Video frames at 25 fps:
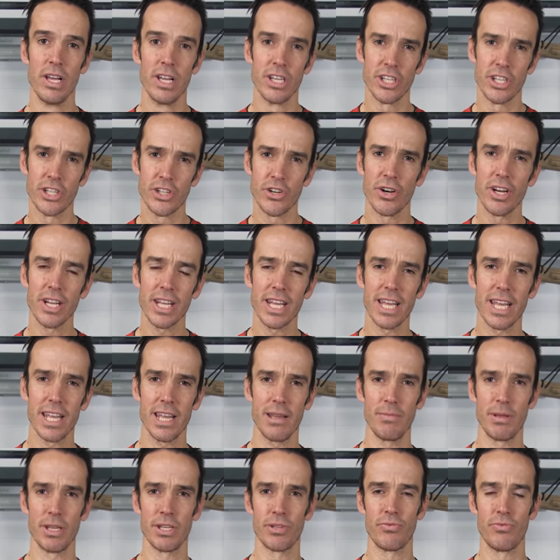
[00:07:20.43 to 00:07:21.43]
So trying to
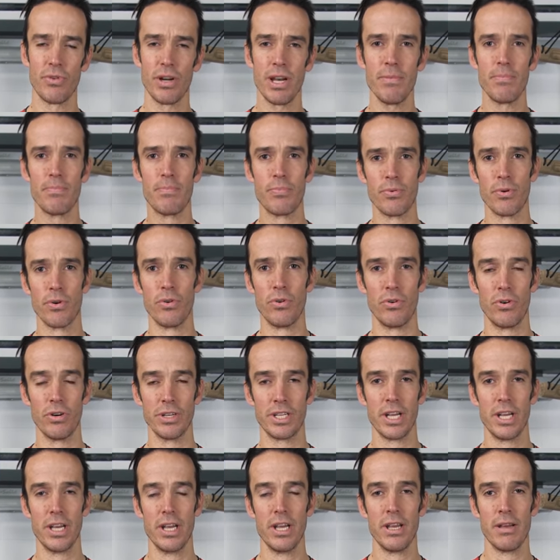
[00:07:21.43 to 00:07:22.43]
keep this really
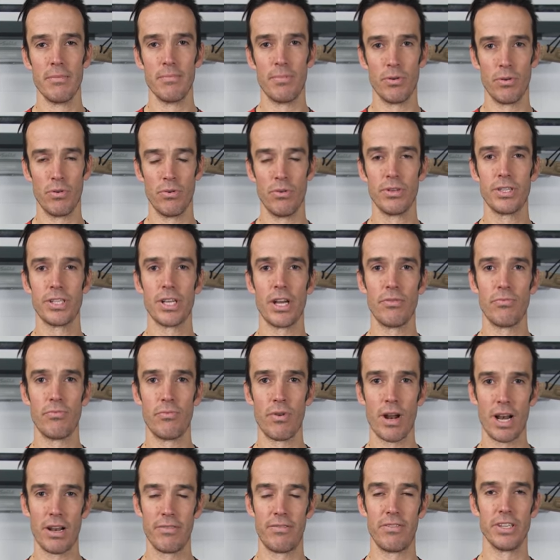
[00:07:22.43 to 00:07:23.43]
broad but also
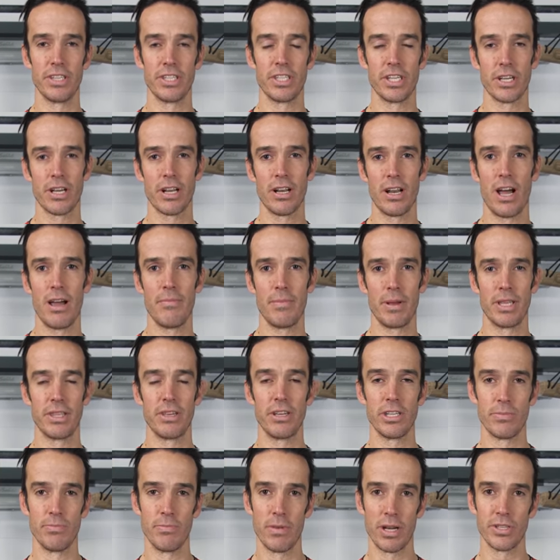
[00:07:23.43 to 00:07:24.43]
relevant to climbing in
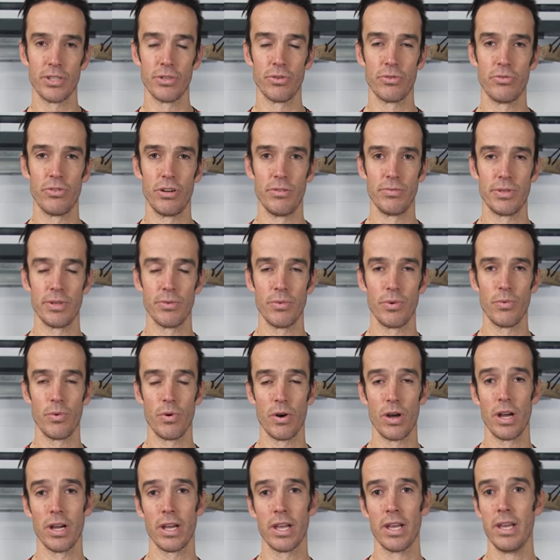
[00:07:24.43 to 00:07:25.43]
those muscle groups that we
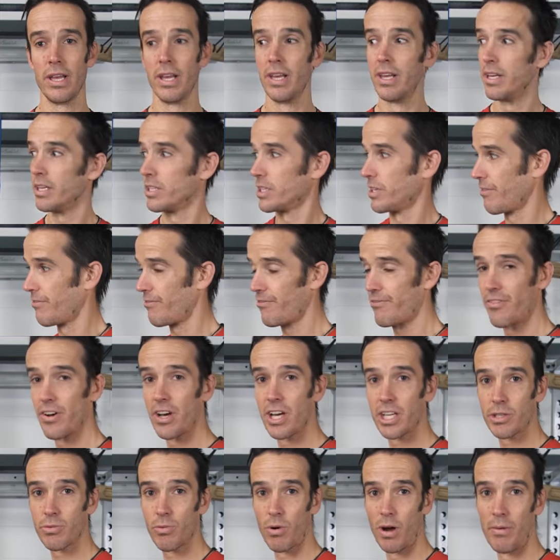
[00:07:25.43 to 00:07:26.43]
work. So
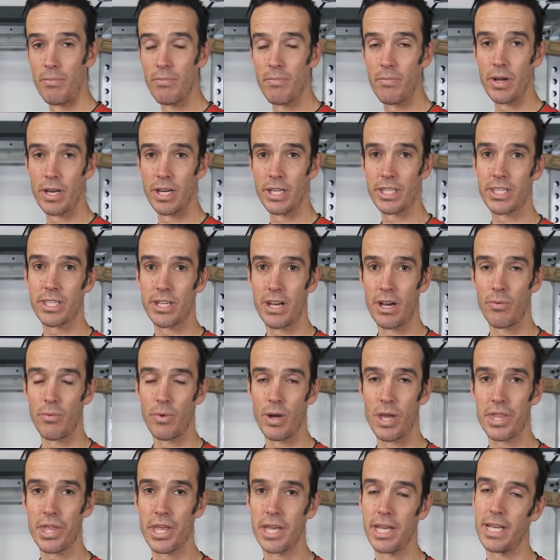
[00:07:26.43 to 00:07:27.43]
first one we're gonna start
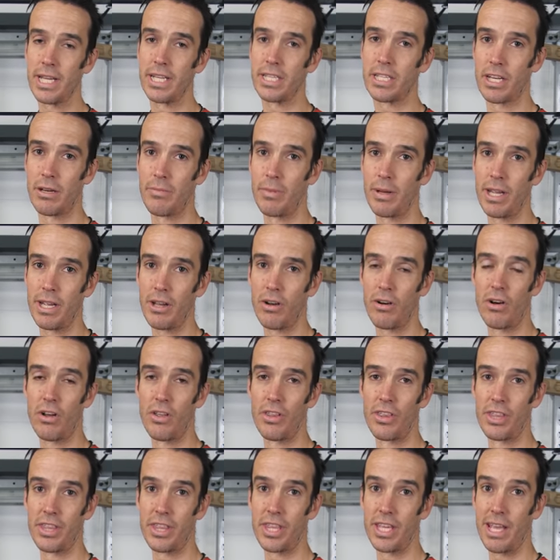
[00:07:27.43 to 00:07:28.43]
with is gonna be
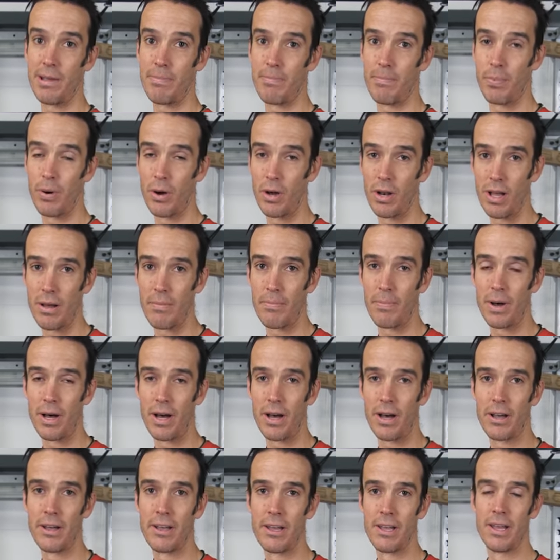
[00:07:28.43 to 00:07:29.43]
on the pull-up
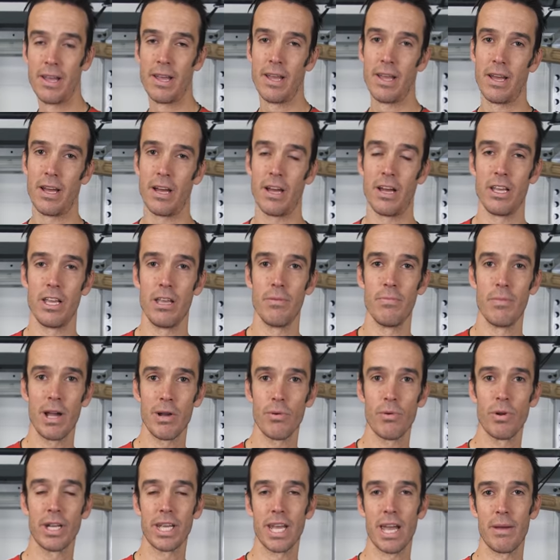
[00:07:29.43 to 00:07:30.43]
bar. Uh, you
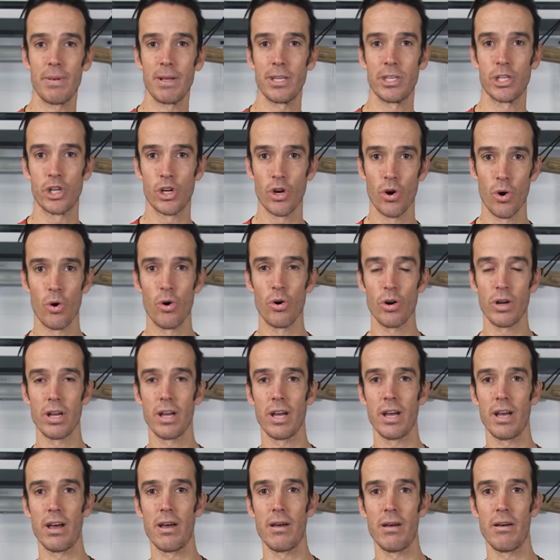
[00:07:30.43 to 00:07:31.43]
might wanna get a bit of chalk
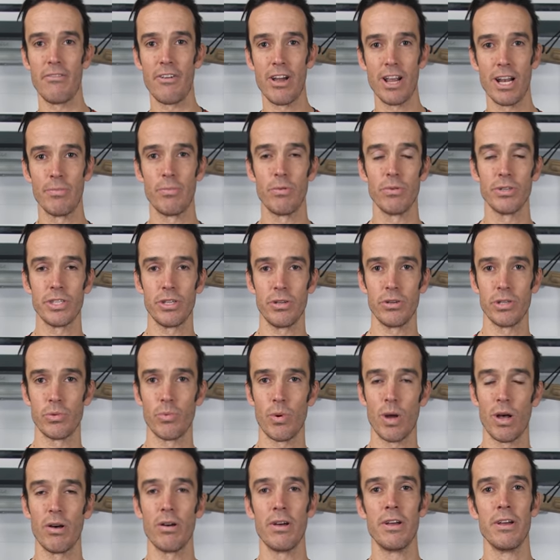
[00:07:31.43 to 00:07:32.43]
uh, available to you as
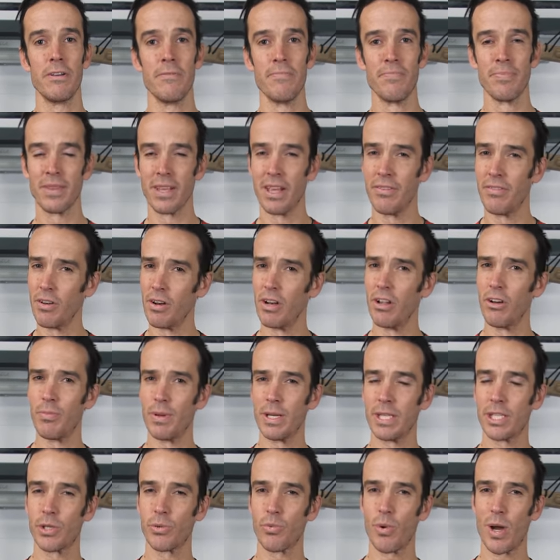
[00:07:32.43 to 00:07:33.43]
well. If you're a little
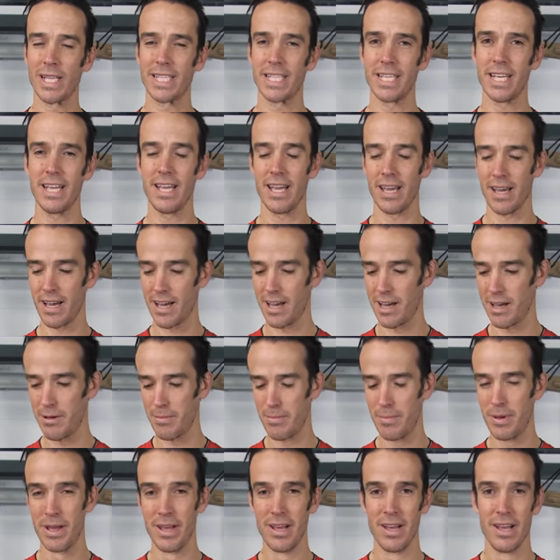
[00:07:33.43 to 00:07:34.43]
bit sweaty,
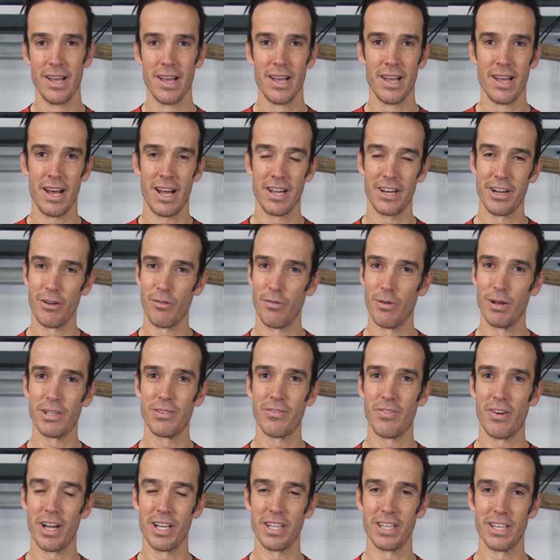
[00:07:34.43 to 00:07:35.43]
um, I don't always
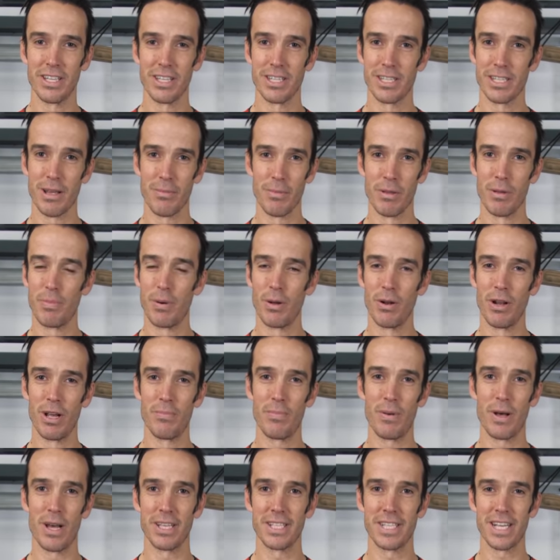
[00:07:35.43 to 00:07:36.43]
find that some of the
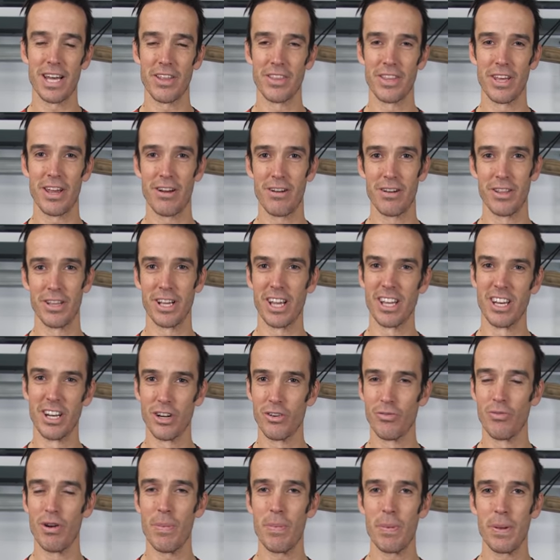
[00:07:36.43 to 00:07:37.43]
pull-up bars out there are the kind of
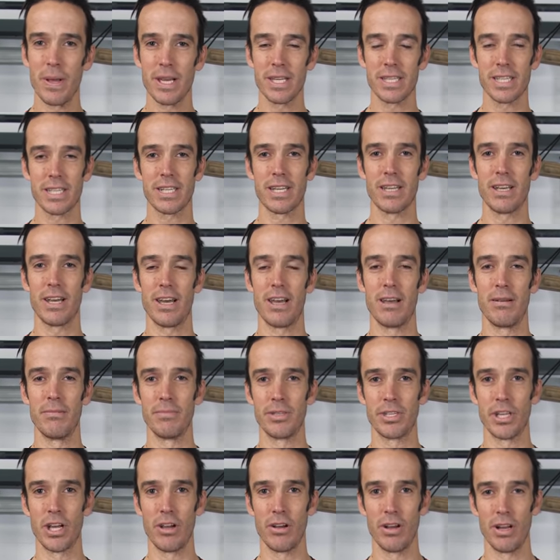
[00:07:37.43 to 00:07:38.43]
grippiest. Um,
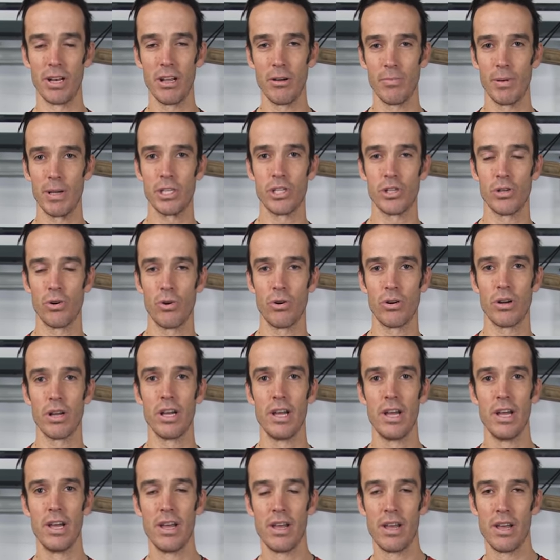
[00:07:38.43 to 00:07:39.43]
so a little bit chalk
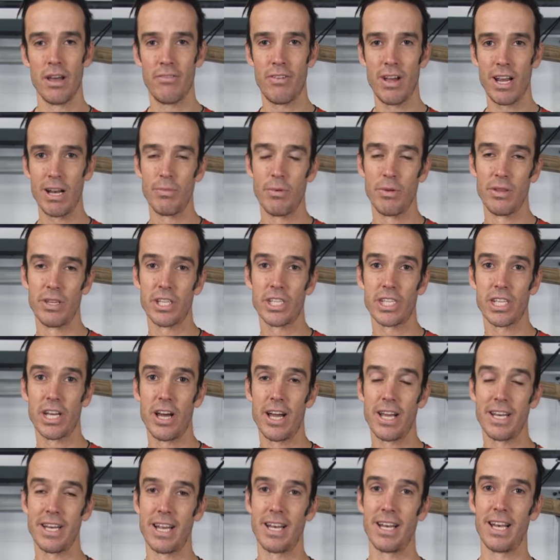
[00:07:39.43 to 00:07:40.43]
available on the
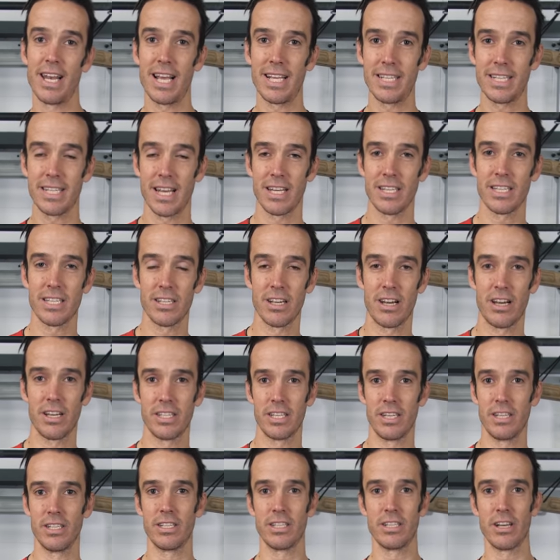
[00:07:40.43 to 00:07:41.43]
side and let's get started.